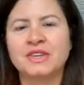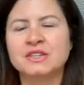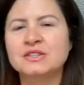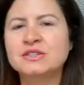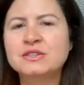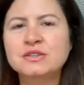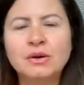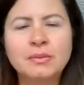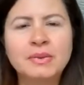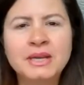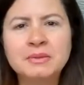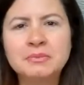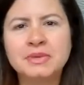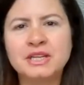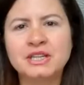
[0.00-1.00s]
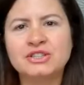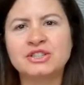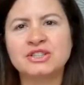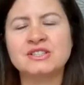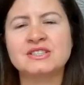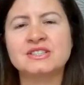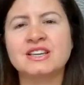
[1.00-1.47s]
So many
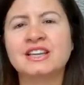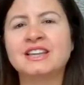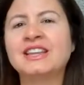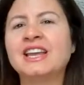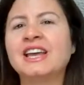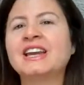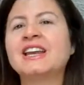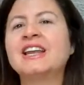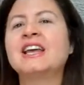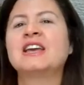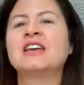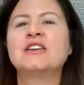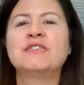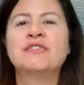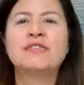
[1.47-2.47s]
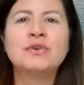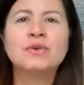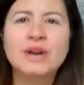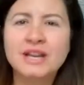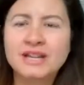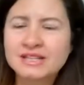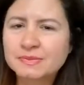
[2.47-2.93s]
beaches. And then if you
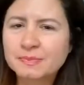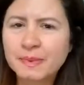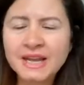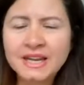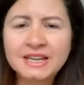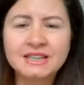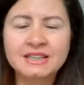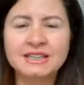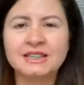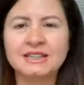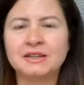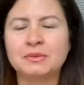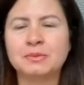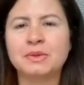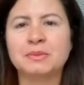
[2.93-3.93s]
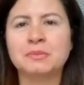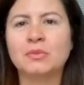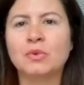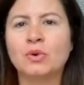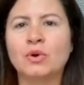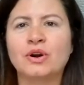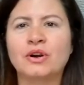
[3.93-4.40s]
expand it a little bit
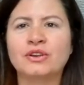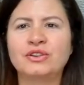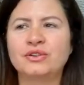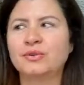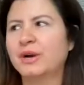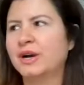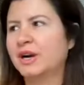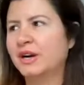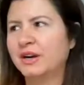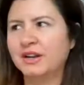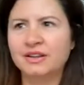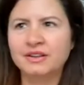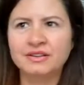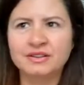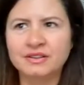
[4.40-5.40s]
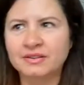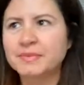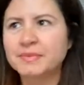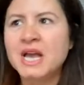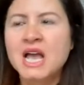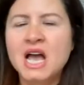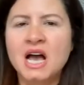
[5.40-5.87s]
more, you are in the
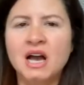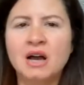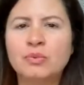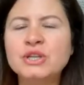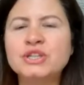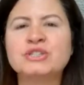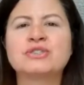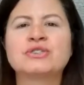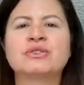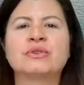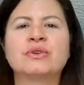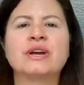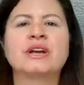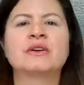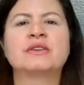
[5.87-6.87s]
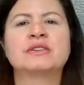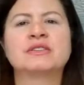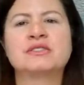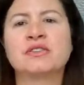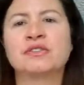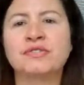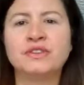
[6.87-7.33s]
regional
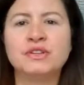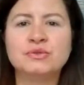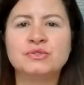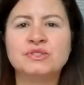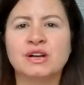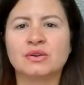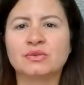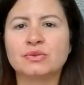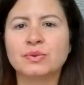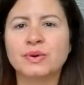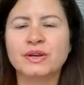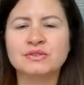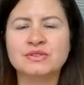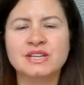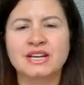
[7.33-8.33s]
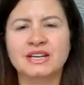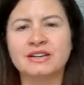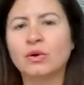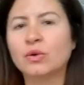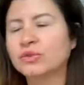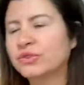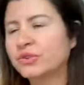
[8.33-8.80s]
areas of New South Wales that
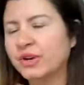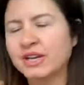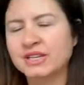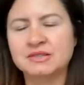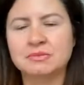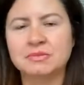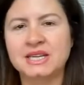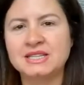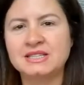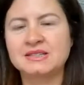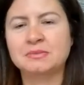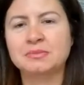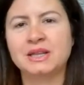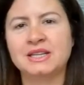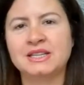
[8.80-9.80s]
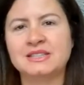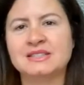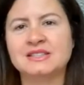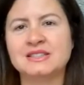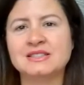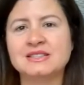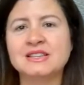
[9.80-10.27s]
also has amazing
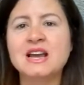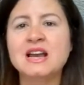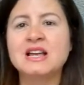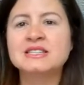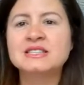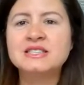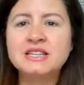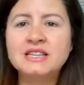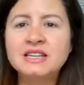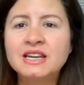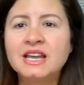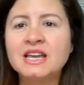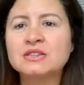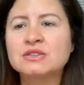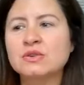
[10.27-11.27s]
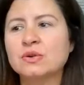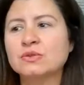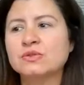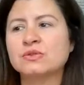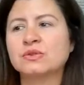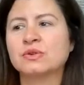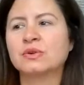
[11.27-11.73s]
places. Sydney is
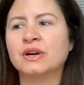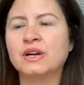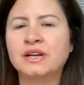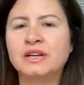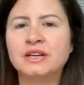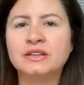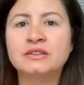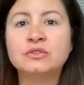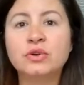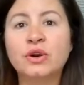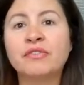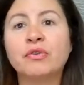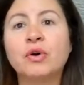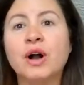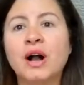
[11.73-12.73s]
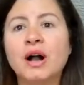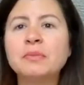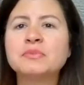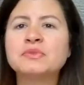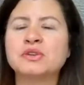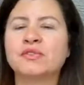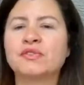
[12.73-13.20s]
also a travel
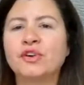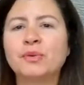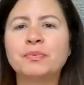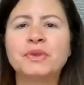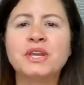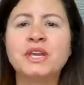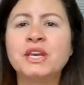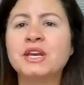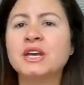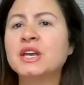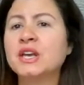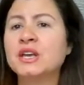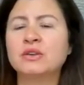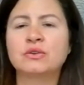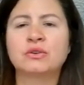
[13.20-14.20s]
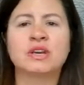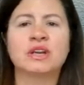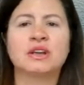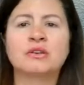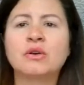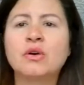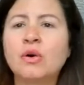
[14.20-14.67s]
hub, so from here you
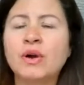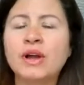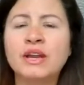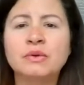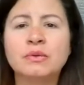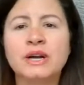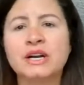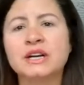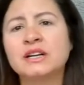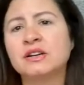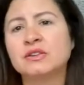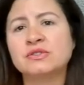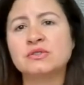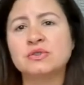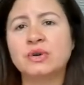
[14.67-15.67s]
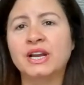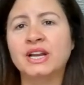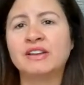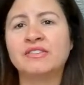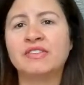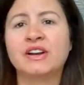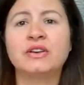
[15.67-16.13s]
can go anywhere in
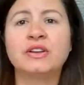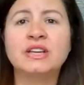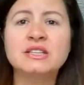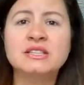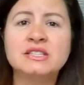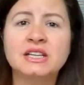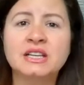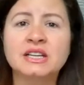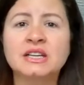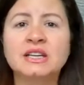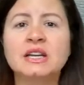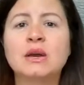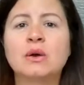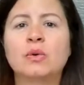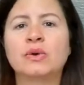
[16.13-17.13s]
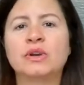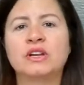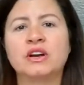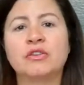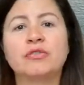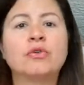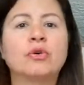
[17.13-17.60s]
Australia very easily with
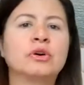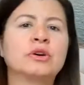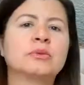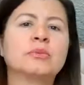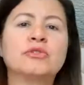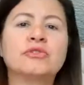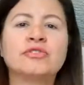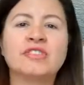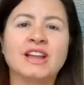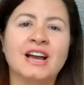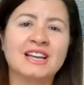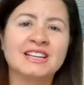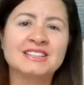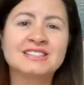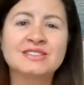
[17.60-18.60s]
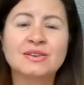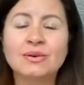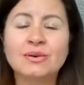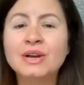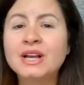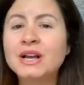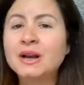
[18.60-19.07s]
affordable flights.
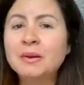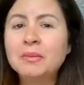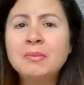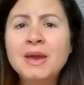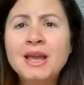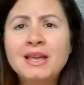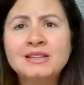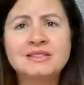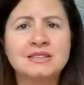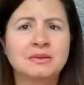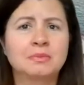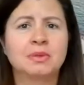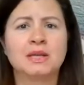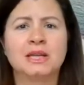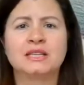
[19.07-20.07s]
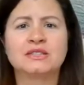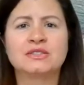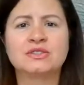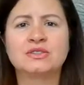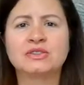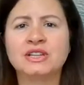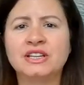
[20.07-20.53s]
So amazing place
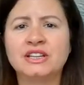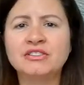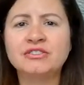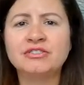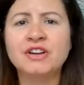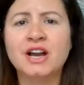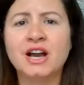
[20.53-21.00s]
to live.